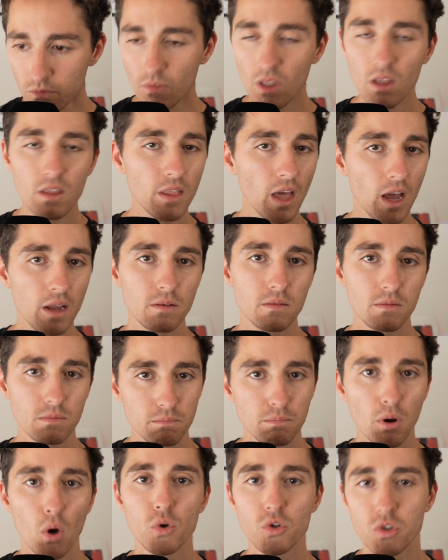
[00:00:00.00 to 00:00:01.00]
that
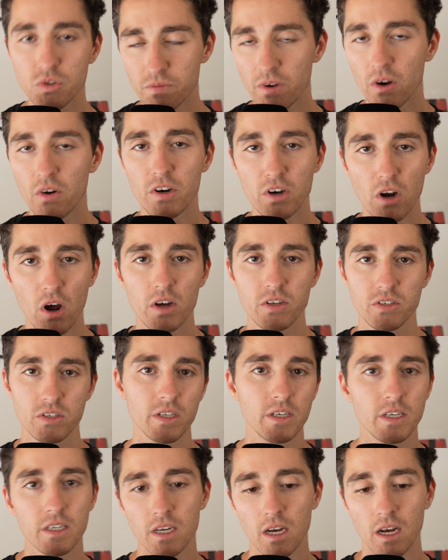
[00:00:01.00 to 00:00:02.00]
bodes very
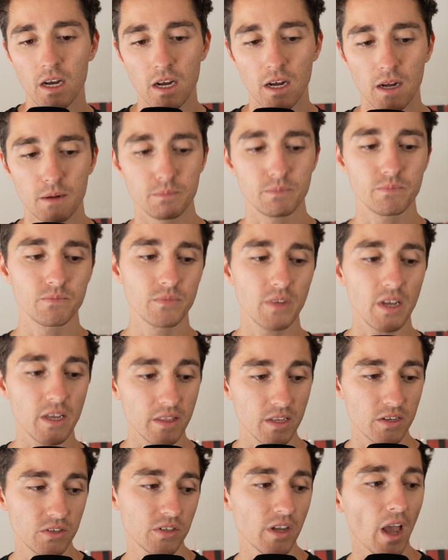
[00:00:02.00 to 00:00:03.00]
nicely in
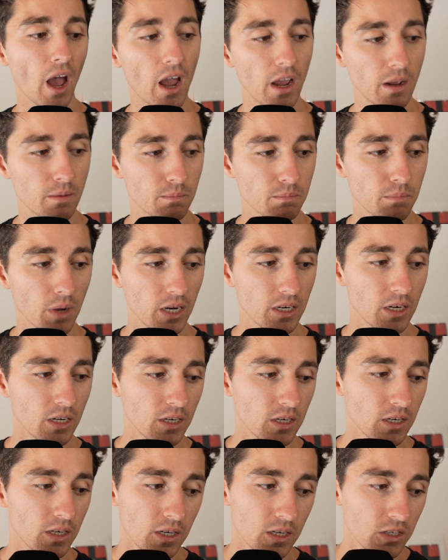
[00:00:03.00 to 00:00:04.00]
this game. But
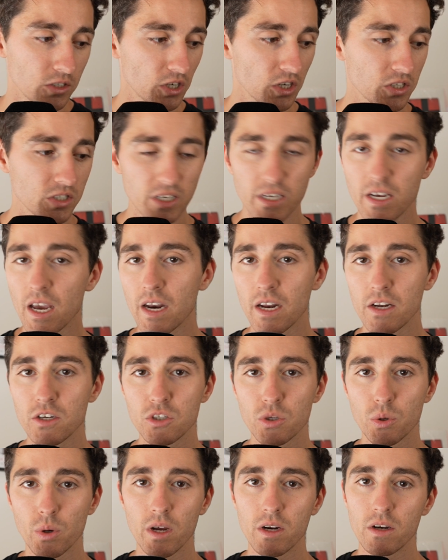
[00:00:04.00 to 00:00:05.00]
just to get
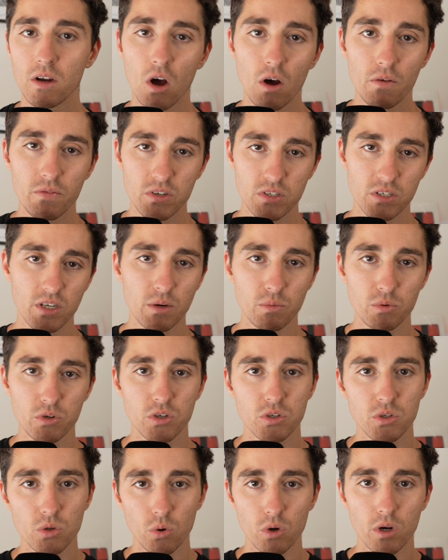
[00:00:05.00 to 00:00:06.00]
into it, obviously we'll
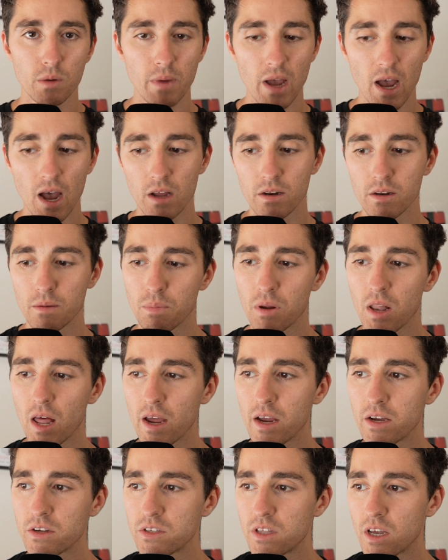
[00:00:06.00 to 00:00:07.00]
just talk about
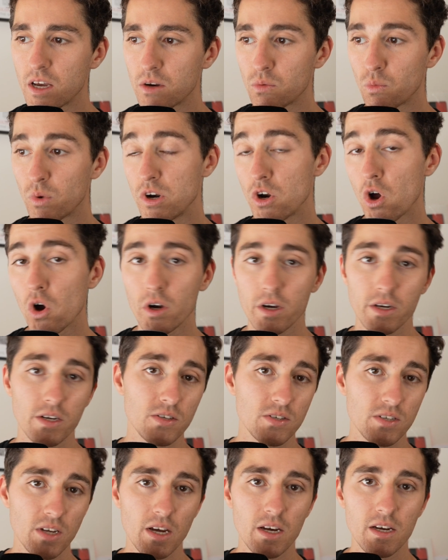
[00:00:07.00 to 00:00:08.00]
players that we're not going to
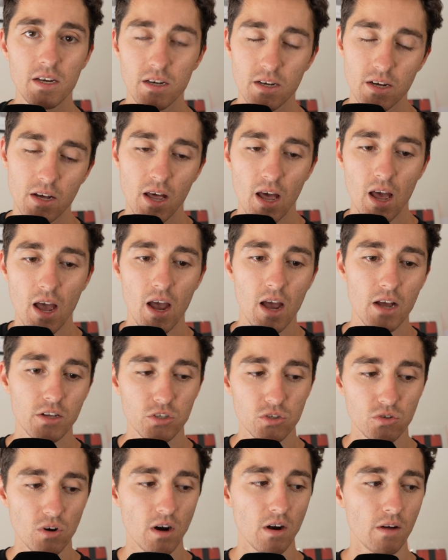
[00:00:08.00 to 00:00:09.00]
see, and
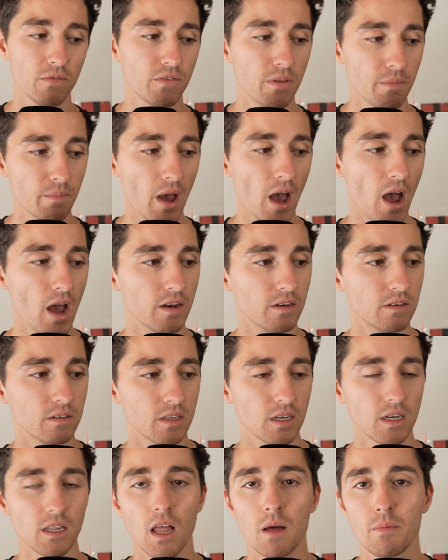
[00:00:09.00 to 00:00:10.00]
straight off the bat, the
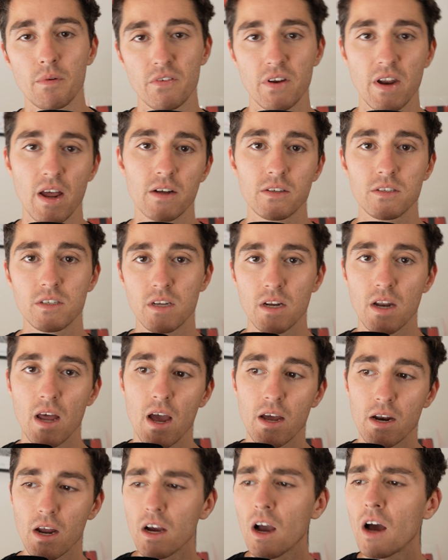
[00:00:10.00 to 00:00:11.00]
club have announced today.
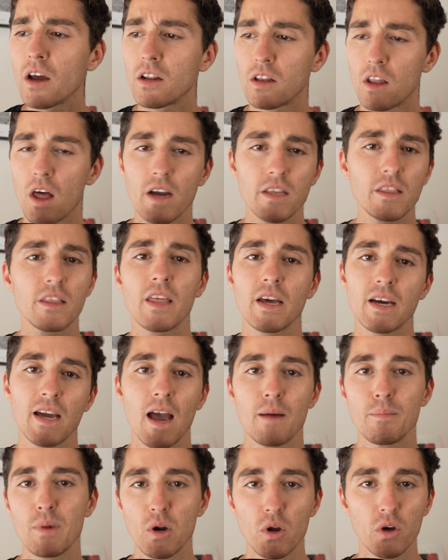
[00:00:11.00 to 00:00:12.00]
And I kind of like that they
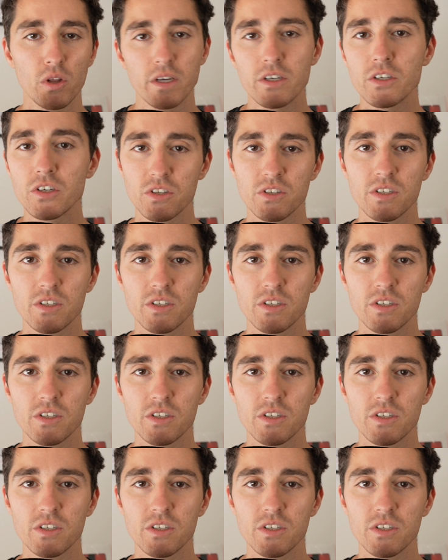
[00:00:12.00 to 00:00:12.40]
came out early and just